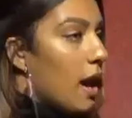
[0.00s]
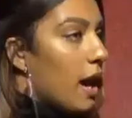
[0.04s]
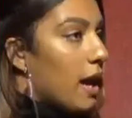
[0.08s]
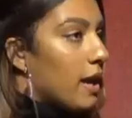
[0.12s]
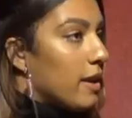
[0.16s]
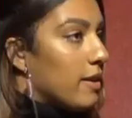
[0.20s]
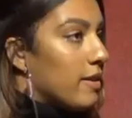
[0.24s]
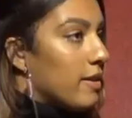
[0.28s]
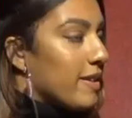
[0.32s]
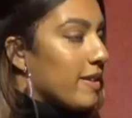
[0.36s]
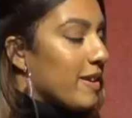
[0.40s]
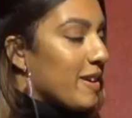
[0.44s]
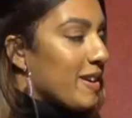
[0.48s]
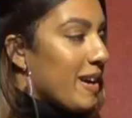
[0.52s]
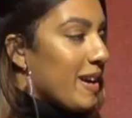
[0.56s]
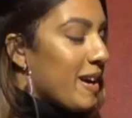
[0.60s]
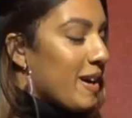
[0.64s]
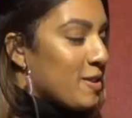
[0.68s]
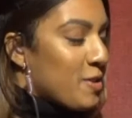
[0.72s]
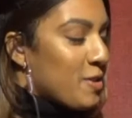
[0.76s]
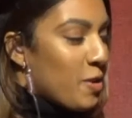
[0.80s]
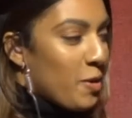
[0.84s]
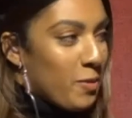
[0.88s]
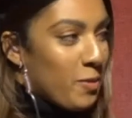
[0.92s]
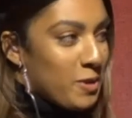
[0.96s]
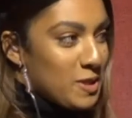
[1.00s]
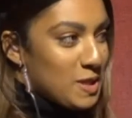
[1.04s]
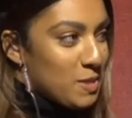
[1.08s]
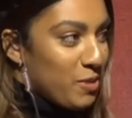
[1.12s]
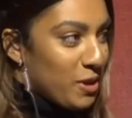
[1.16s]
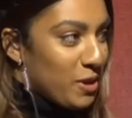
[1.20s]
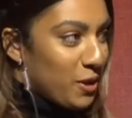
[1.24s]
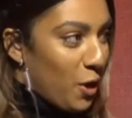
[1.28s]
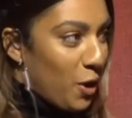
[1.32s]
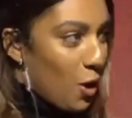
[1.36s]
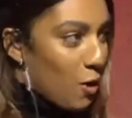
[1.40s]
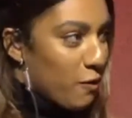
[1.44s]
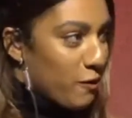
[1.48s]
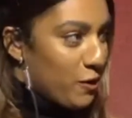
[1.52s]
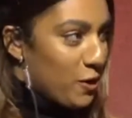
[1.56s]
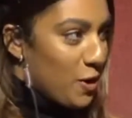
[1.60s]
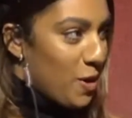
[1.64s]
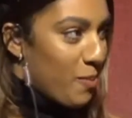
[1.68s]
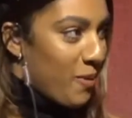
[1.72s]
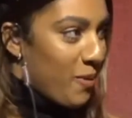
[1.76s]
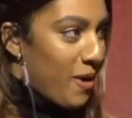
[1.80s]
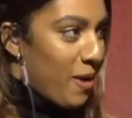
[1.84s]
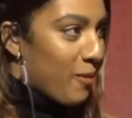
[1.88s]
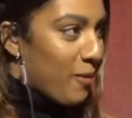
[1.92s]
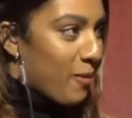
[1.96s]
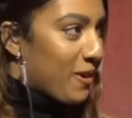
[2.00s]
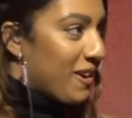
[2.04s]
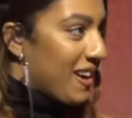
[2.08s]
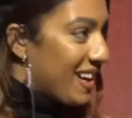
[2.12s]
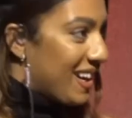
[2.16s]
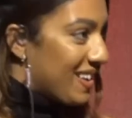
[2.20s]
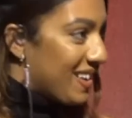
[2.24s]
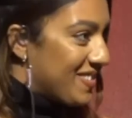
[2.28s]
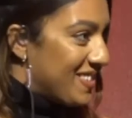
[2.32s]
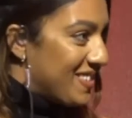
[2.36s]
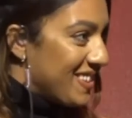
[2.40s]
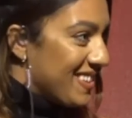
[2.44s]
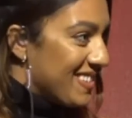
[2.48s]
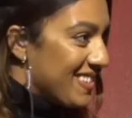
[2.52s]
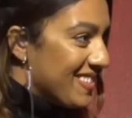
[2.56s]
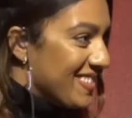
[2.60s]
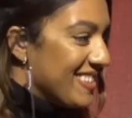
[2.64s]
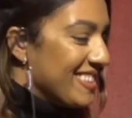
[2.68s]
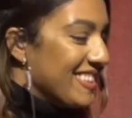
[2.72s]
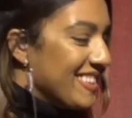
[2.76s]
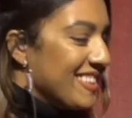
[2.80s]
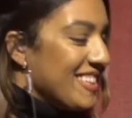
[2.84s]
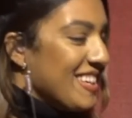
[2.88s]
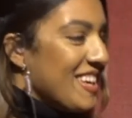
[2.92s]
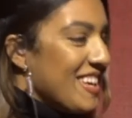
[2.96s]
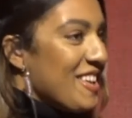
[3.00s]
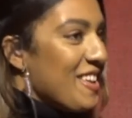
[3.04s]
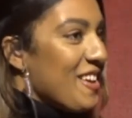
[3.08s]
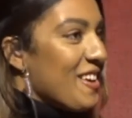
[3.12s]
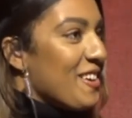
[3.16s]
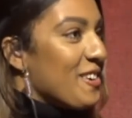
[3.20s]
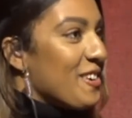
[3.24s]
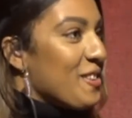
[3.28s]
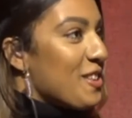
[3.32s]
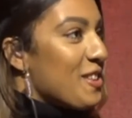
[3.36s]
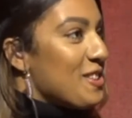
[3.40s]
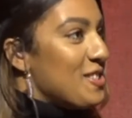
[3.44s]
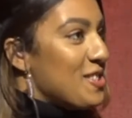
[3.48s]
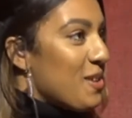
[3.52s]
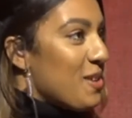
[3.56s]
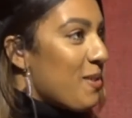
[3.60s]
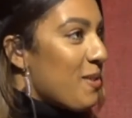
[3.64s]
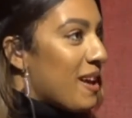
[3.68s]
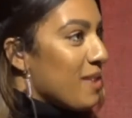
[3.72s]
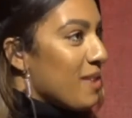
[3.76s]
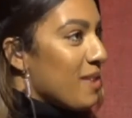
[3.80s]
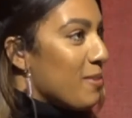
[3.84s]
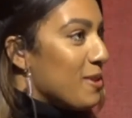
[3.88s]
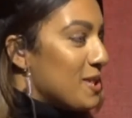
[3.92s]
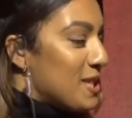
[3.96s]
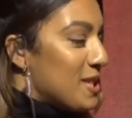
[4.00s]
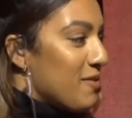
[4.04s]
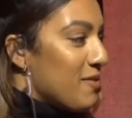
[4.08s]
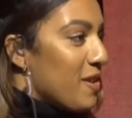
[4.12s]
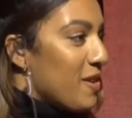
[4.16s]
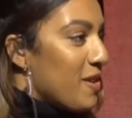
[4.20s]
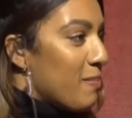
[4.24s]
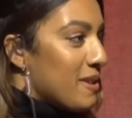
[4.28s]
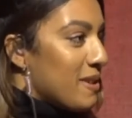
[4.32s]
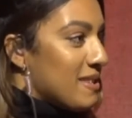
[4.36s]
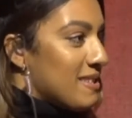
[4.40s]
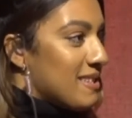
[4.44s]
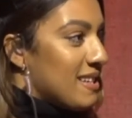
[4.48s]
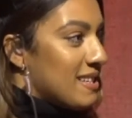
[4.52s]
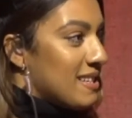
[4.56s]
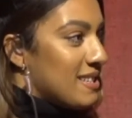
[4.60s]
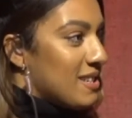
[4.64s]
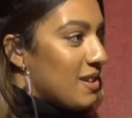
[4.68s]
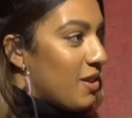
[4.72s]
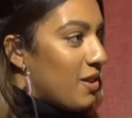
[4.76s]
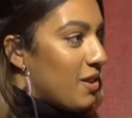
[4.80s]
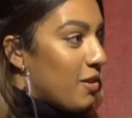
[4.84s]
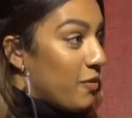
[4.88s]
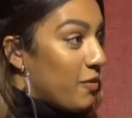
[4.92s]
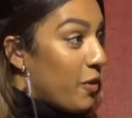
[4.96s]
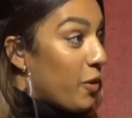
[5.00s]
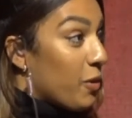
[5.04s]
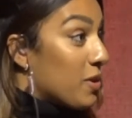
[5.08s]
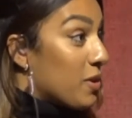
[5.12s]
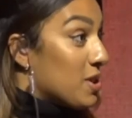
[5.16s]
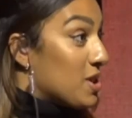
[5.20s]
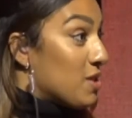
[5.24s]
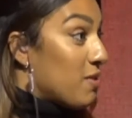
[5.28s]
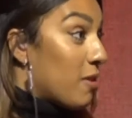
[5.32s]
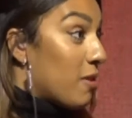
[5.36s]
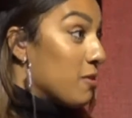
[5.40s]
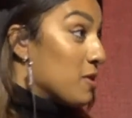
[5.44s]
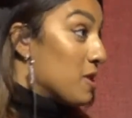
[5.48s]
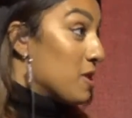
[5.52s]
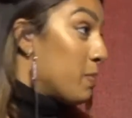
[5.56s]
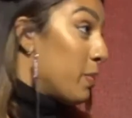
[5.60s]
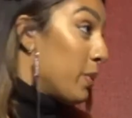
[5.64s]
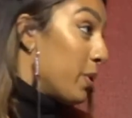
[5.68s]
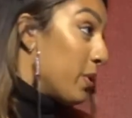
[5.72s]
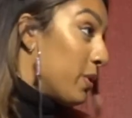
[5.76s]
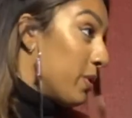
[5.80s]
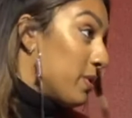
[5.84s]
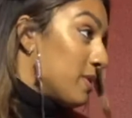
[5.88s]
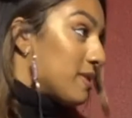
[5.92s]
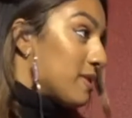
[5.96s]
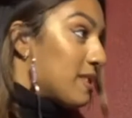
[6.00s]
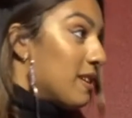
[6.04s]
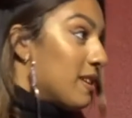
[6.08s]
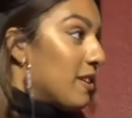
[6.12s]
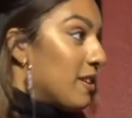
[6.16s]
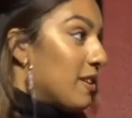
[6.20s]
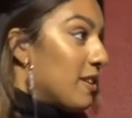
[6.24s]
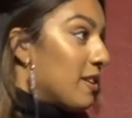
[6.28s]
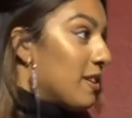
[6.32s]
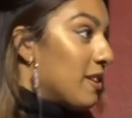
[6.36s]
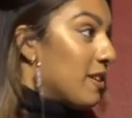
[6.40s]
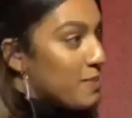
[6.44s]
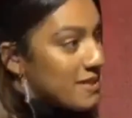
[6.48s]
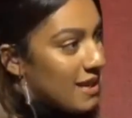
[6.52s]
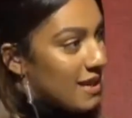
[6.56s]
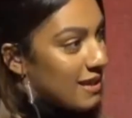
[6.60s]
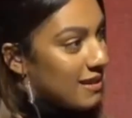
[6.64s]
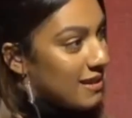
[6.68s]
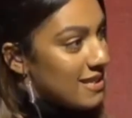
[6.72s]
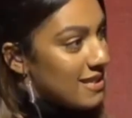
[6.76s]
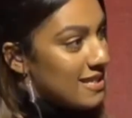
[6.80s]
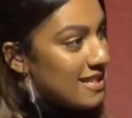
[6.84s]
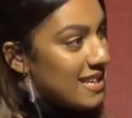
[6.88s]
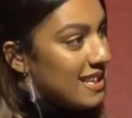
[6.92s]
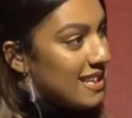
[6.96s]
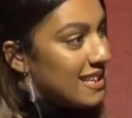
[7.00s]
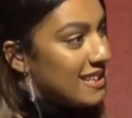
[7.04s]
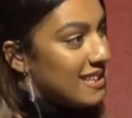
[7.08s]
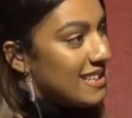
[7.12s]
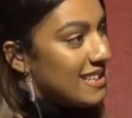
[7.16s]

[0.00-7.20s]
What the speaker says: And I don't want to bring COVID up, but I'm going to have to. Your other two elements of your business are focused around sports and hospitality.